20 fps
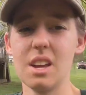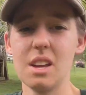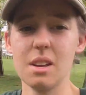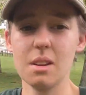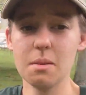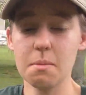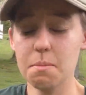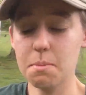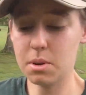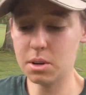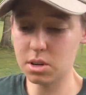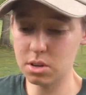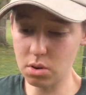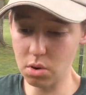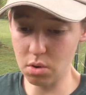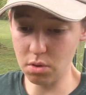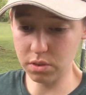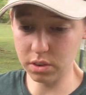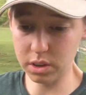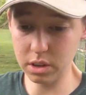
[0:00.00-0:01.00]
and put it
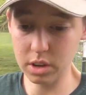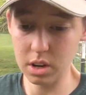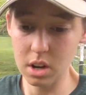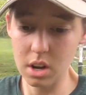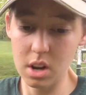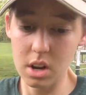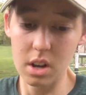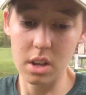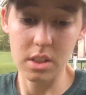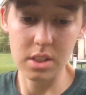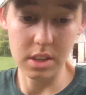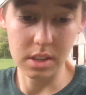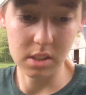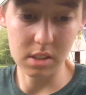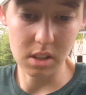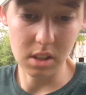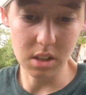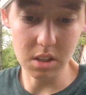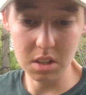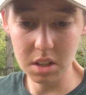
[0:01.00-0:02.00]
over the
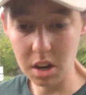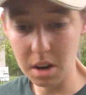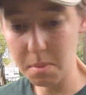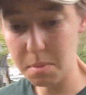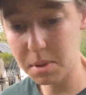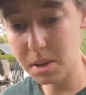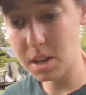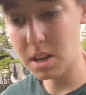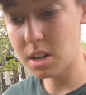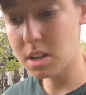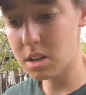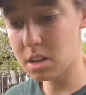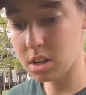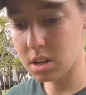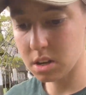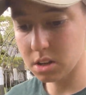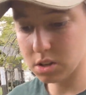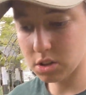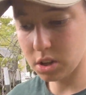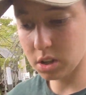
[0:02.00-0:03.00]
seeds that I planted
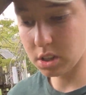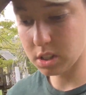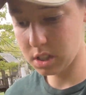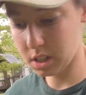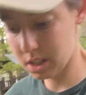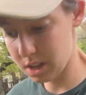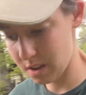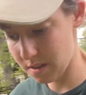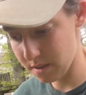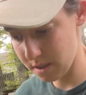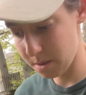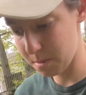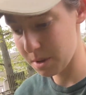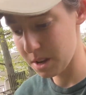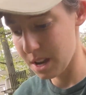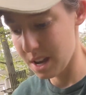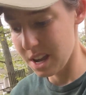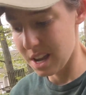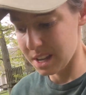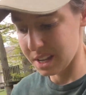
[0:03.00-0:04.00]
just to give them
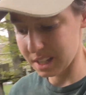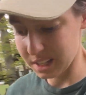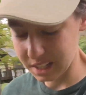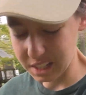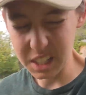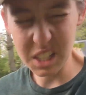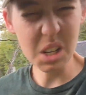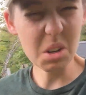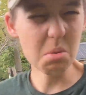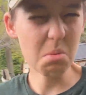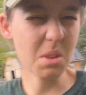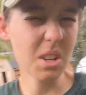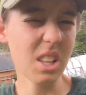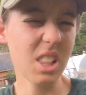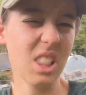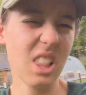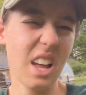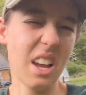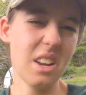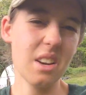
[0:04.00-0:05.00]
a little bit
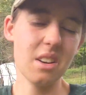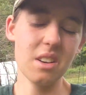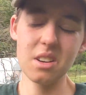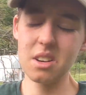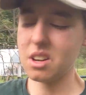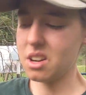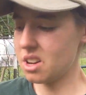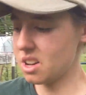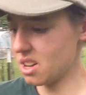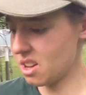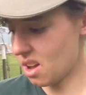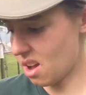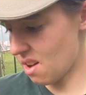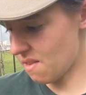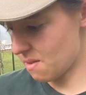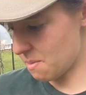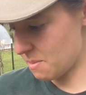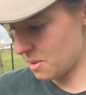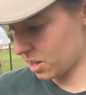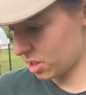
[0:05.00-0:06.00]
lighter
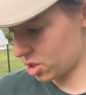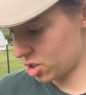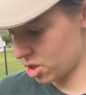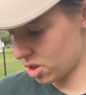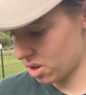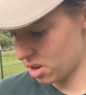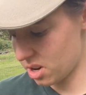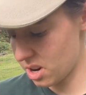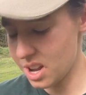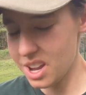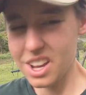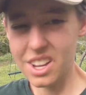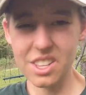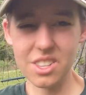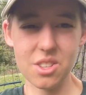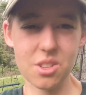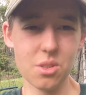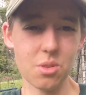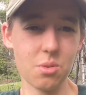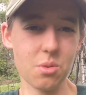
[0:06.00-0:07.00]
of a mixture
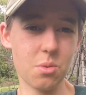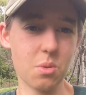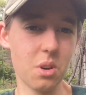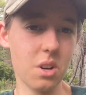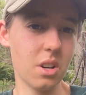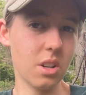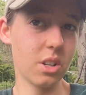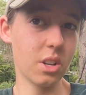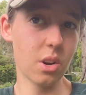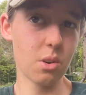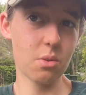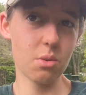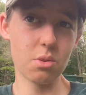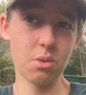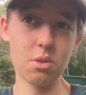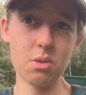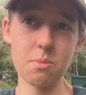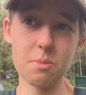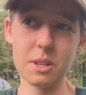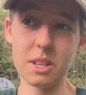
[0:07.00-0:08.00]
to go
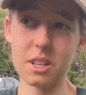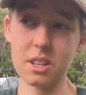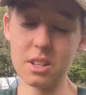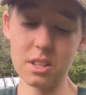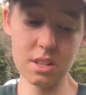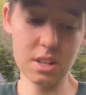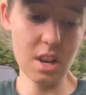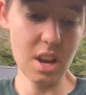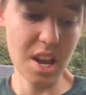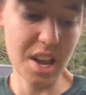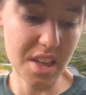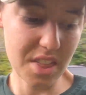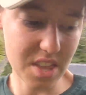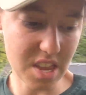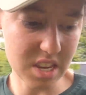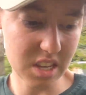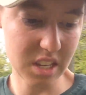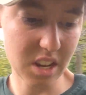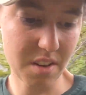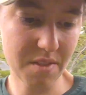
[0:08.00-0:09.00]
through because
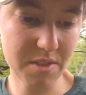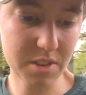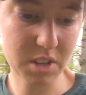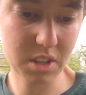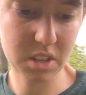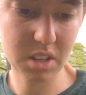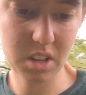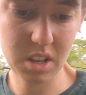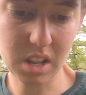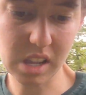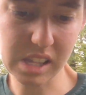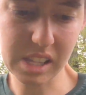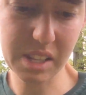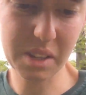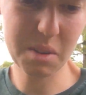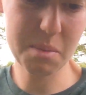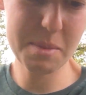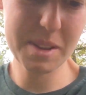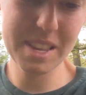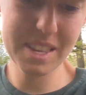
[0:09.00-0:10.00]
this stuff is a
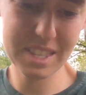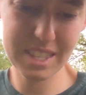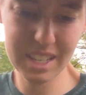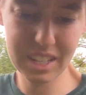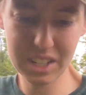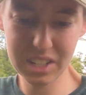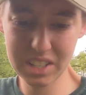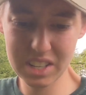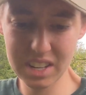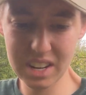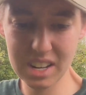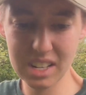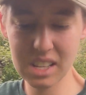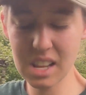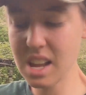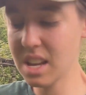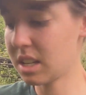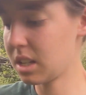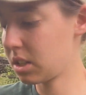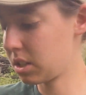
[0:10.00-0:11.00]
little bit thicker than I'd
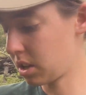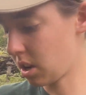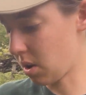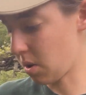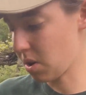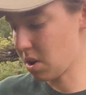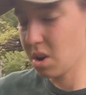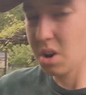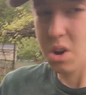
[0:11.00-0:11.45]
like. So